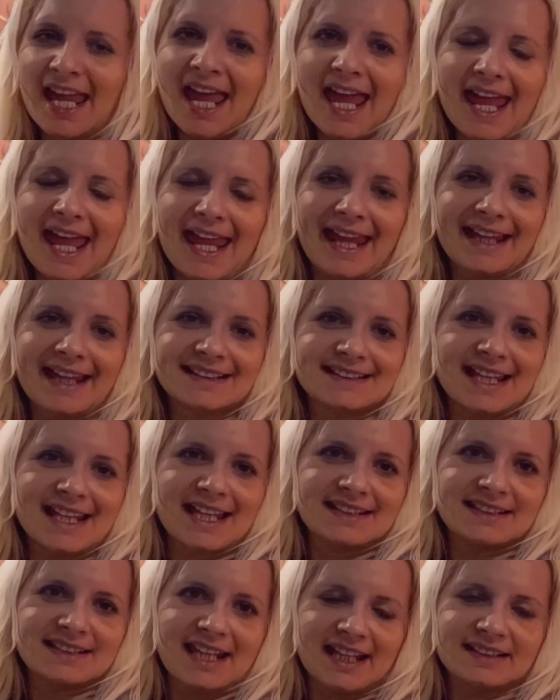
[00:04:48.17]

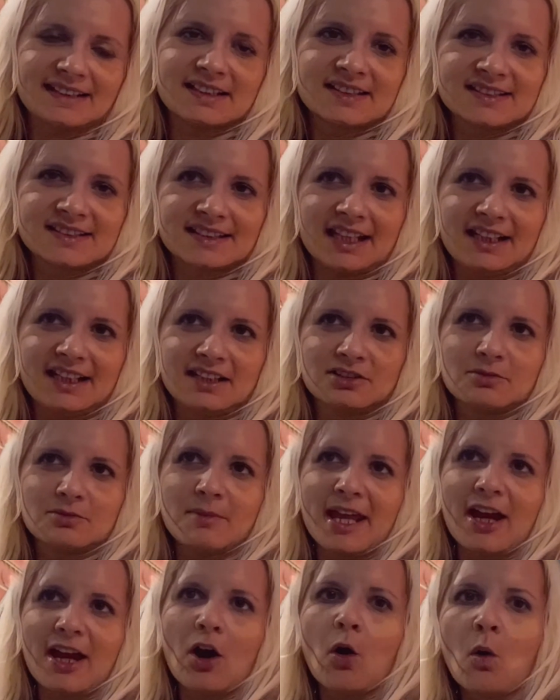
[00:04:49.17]
and stating to
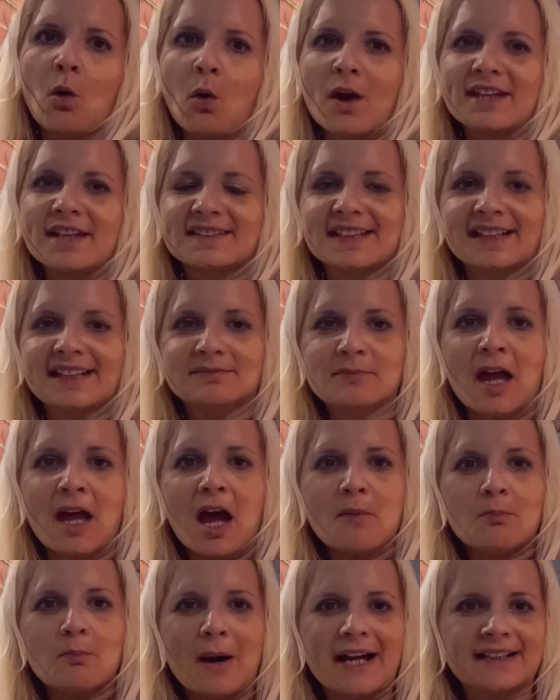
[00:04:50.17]
make, and then
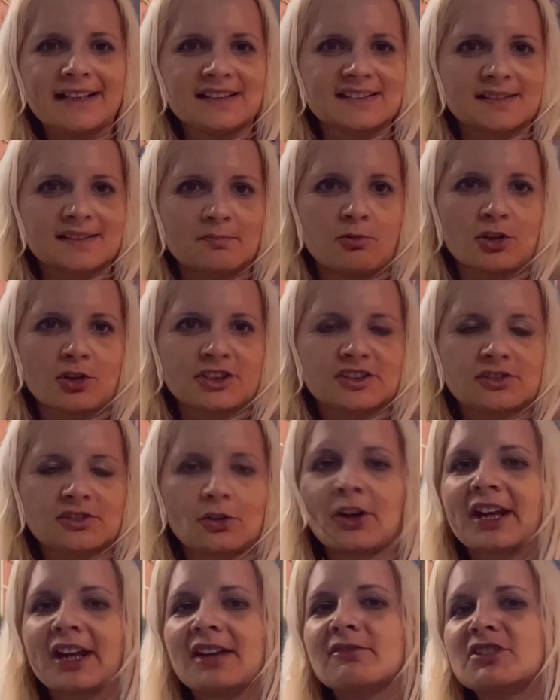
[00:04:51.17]
Biden supports
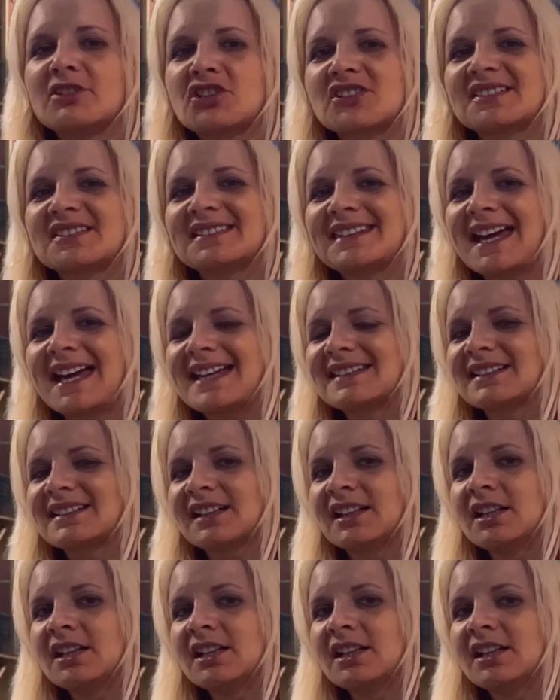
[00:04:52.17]
Turkey, which is another